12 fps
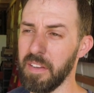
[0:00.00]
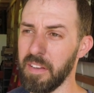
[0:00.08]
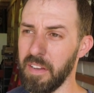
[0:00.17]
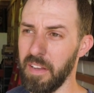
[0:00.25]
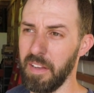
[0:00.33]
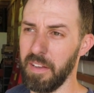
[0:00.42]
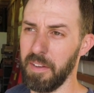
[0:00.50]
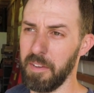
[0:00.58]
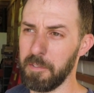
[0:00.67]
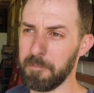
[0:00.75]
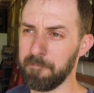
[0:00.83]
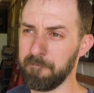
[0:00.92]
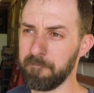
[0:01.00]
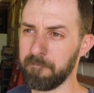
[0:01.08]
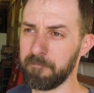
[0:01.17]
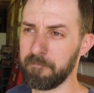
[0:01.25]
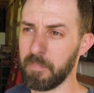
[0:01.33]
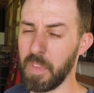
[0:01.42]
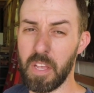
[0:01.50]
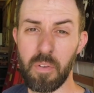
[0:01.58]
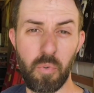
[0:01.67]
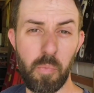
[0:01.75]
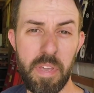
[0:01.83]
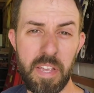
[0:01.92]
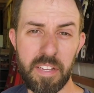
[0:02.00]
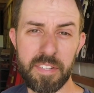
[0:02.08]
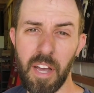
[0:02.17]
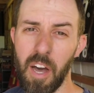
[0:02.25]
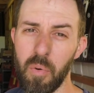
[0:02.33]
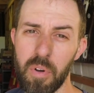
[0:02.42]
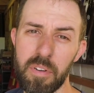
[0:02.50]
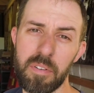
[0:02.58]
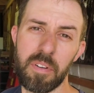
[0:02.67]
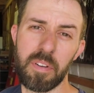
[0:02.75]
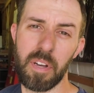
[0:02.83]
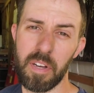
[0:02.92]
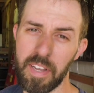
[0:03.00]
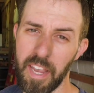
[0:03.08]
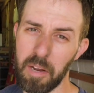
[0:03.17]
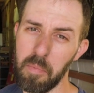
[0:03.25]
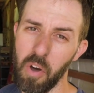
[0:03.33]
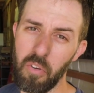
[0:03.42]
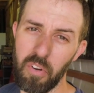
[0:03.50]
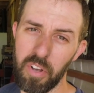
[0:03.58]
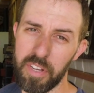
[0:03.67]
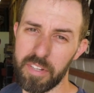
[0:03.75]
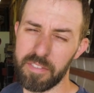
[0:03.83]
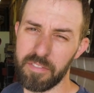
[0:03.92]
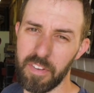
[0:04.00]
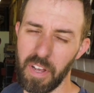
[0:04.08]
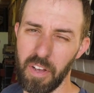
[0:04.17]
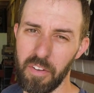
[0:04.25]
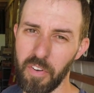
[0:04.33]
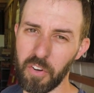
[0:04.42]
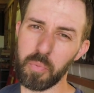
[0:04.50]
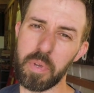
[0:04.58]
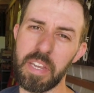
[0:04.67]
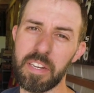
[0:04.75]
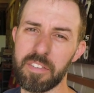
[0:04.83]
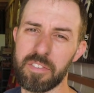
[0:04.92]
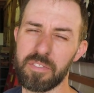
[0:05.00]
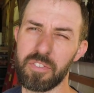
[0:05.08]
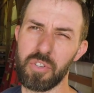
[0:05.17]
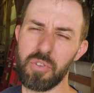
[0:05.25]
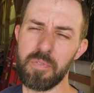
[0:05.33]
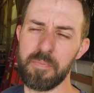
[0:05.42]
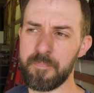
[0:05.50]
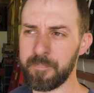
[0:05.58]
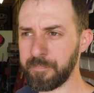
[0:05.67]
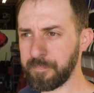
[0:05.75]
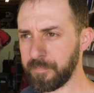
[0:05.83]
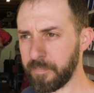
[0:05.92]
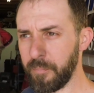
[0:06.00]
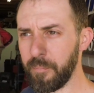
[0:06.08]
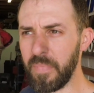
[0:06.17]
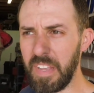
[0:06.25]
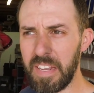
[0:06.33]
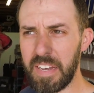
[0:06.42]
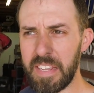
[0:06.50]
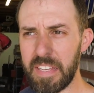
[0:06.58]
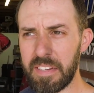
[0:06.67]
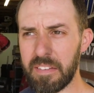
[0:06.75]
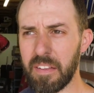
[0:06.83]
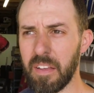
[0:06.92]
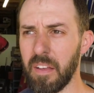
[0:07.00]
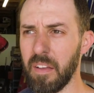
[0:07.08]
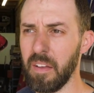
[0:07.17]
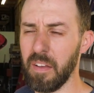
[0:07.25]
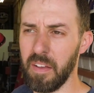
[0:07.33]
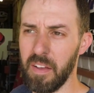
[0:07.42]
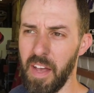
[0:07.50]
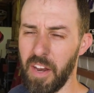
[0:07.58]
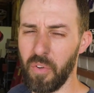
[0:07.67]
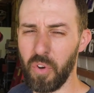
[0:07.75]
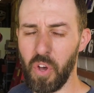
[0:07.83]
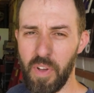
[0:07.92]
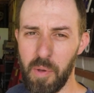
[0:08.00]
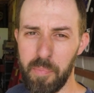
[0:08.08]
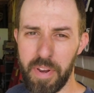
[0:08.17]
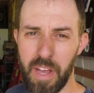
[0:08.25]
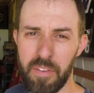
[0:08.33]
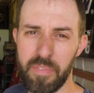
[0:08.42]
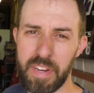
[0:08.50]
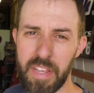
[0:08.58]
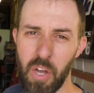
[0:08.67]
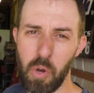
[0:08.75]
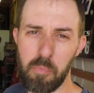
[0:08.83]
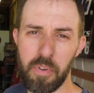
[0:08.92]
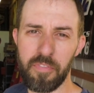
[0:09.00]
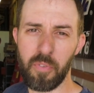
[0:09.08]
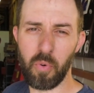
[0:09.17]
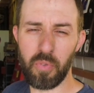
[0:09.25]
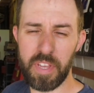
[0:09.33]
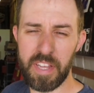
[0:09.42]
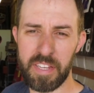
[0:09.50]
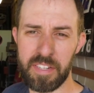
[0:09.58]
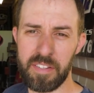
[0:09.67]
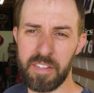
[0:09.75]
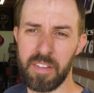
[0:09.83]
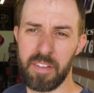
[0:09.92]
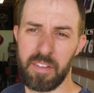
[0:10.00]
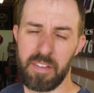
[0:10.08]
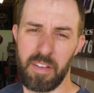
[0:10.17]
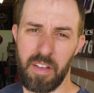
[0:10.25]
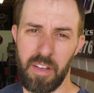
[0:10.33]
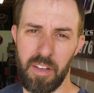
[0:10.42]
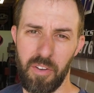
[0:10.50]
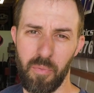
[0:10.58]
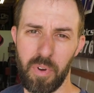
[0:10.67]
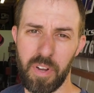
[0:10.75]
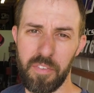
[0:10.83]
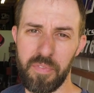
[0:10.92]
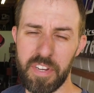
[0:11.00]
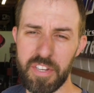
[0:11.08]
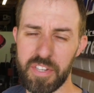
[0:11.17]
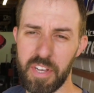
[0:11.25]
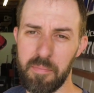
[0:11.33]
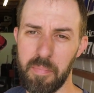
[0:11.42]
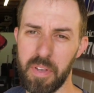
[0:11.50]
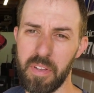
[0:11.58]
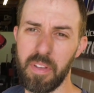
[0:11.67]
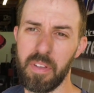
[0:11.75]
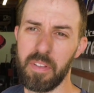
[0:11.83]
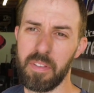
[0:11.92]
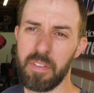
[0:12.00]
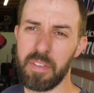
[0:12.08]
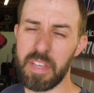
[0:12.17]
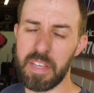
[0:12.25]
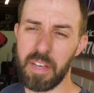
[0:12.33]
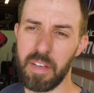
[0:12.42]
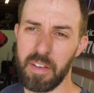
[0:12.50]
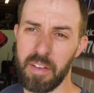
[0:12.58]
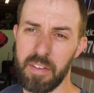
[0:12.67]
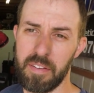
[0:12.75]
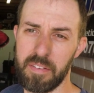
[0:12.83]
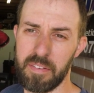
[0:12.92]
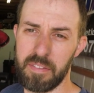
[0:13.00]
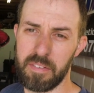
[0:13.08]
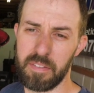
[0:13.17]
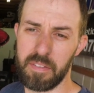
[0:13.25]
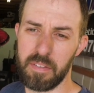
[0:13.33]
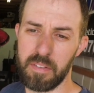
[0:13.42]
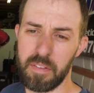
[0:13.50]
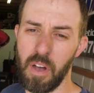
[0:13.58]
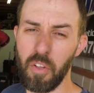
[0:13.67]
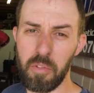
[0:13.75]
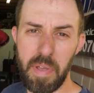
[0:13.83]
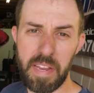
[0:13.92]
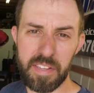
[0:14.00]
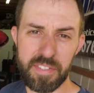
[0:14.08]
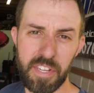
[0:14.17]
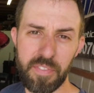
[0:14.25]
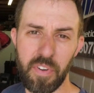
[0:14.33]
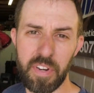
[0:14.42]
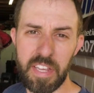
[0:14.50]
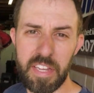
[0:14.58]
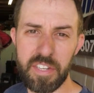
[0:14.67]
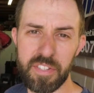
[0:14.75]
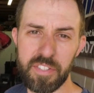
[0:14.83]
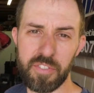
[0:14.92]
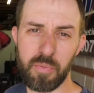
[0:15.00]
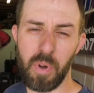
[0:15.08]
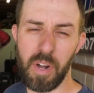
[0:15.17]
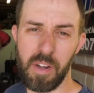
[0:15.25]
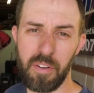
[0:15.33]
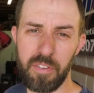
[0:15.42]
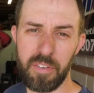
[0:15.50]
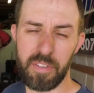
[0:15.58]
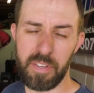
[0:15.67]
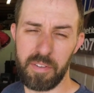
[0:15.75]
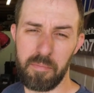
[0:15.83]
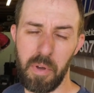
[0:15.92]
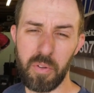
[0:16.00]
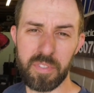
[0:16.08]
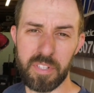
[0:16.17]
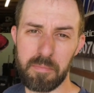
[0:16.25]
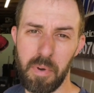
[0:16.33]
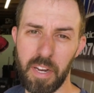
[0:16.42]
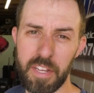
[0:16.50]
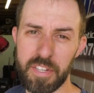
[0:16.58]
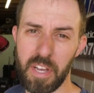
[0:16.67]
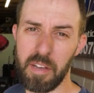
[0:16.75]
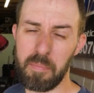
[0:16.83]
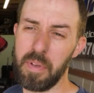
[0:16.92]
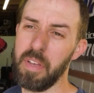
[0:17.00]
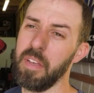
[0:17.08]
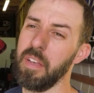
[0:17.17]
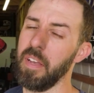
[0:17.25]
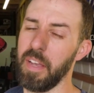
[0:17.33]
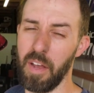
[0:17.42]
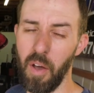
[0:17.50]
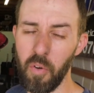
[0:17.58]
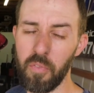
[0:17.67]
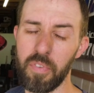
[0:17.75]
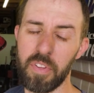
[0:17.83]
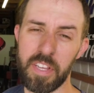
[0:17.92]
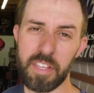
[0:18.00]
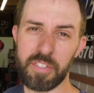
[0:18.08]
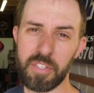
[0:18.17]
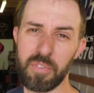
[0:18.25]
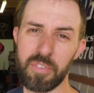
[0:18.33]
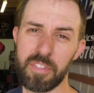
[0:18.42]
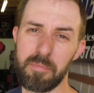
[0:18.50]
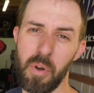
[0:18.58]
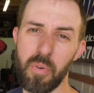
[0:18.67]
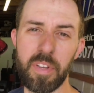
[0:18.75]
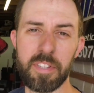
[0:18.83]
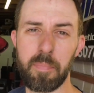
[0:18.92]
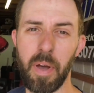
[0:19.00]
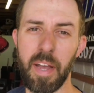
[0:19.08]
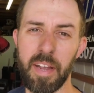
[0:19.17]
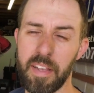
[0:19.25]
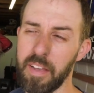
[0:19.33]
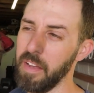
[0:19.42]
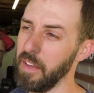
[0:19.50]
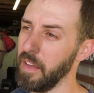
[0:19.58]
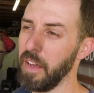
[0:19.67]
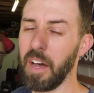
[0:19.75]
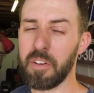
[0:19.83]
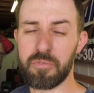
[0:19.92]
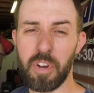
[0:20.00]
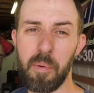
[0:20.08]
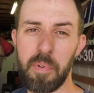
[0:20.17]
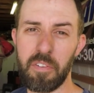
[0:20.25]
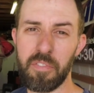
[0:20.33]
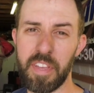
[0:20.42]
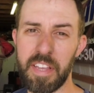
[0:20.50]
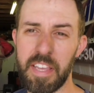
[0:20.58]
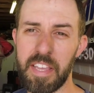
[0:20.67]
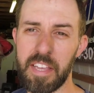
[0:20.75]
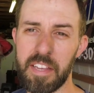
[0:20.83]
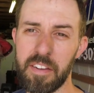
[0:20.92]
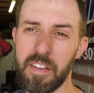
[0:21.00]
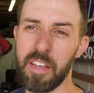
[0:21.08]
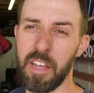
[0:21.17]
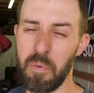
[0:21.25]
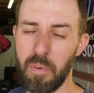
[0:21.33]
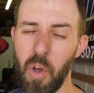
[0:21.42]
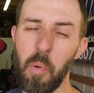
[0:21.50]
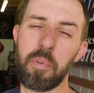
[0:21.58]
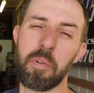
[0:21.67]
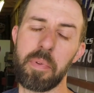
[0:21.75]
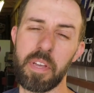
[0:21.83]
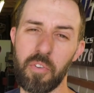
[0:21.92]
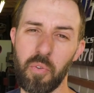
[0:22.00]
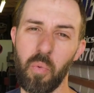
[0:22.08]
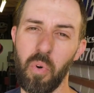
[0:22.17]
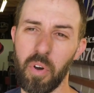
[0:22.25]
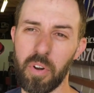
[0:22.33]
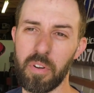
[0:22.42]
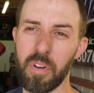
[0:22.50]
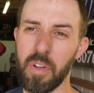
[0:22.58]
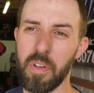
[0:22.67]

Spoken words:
We'll be at Catawba, Cannonball Run, first weekend in June. And then I don't know put out a video before then. We're gonna finish up the all the maintenance stuff on the engines while the boat's at the body shop, and hopefully as soon as the boat gets back, I'll drop everything in. We're hoping to be on the water